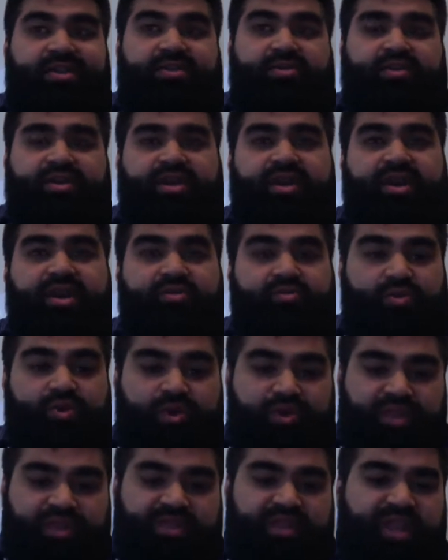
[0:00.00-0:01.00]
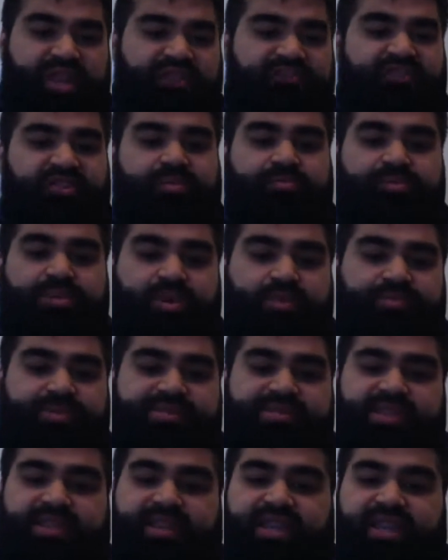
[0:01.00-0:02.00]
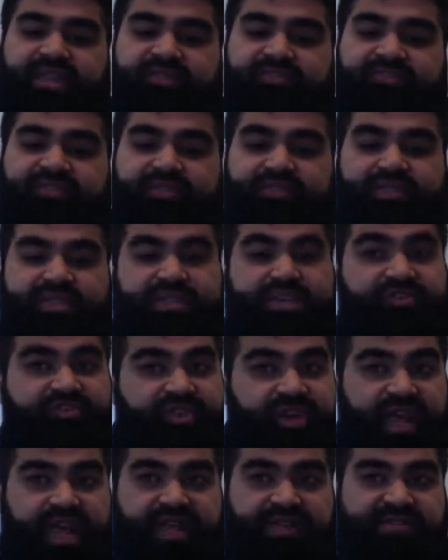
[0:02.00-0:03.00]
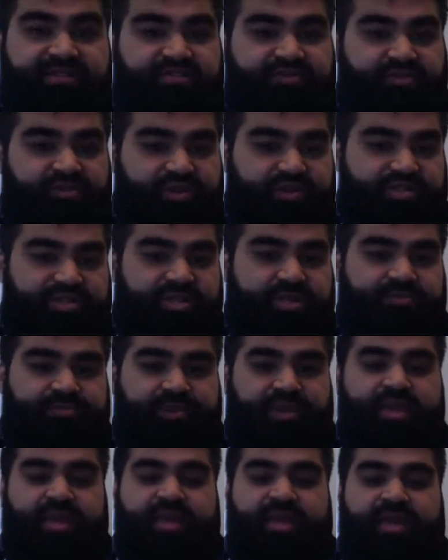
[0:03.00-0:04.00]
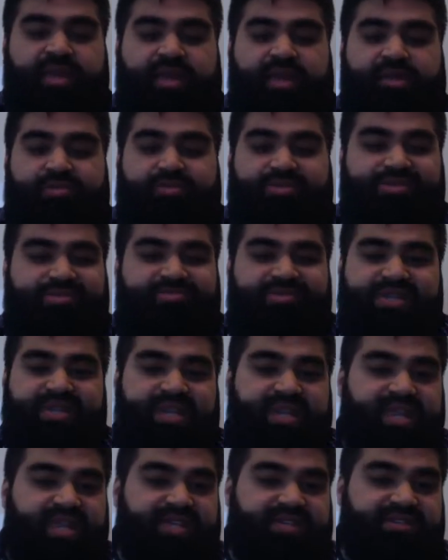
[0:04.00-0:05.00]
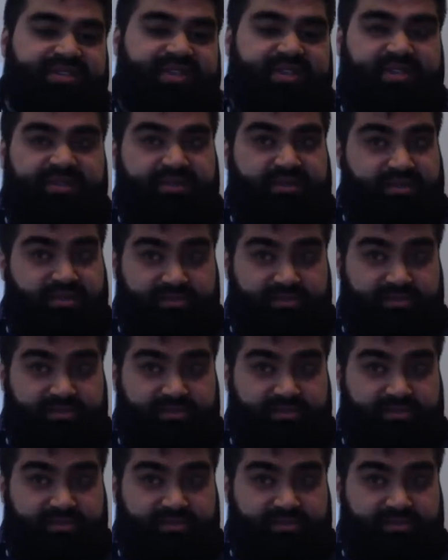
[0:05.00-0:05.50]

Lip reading: knowing our role in life, our purpose in life, the different acts of worship. Muslims engage in